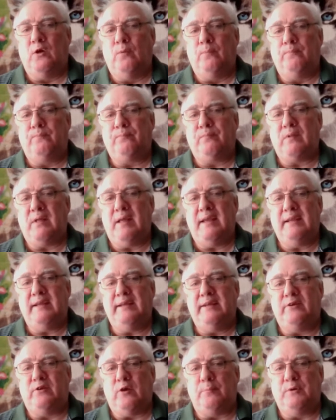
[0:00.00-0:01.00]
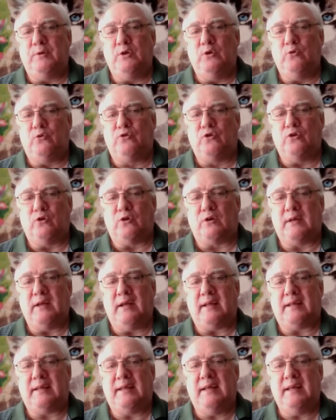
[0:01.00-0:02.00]
AEW
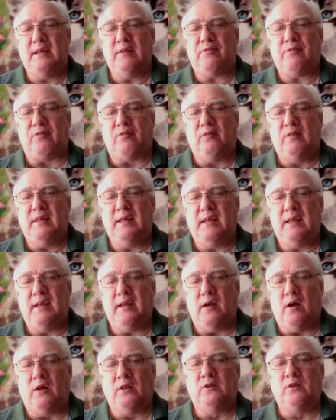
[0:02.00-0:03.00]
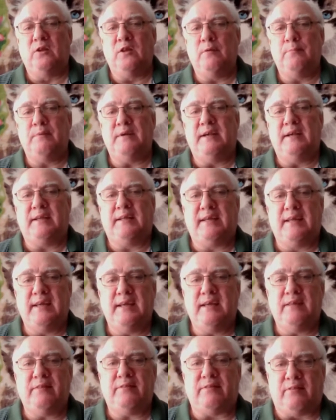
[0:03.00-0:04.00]
took Keith Lee,
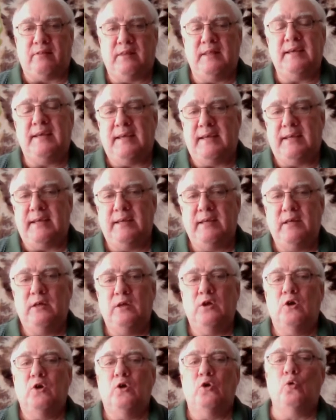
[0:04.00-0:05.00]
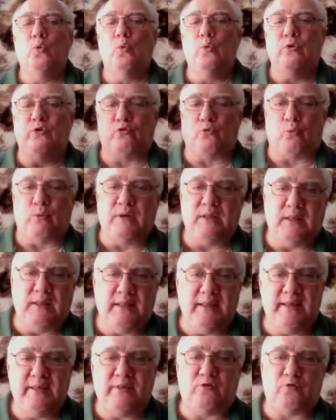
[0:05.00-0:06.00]
Unlimited Keith Lee, who
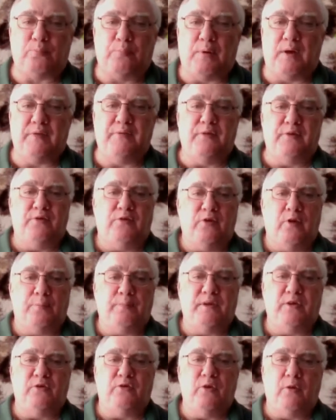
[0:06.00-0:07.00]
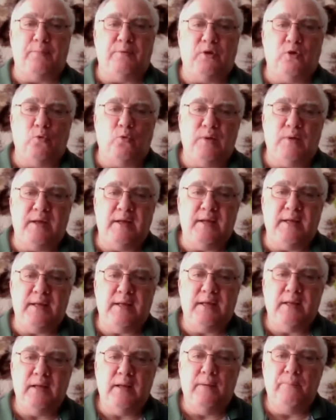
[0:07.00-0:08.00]
was released by the
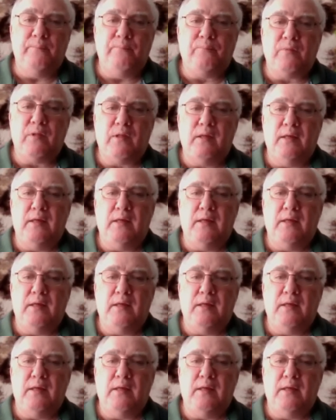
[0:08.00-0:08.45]
WWE.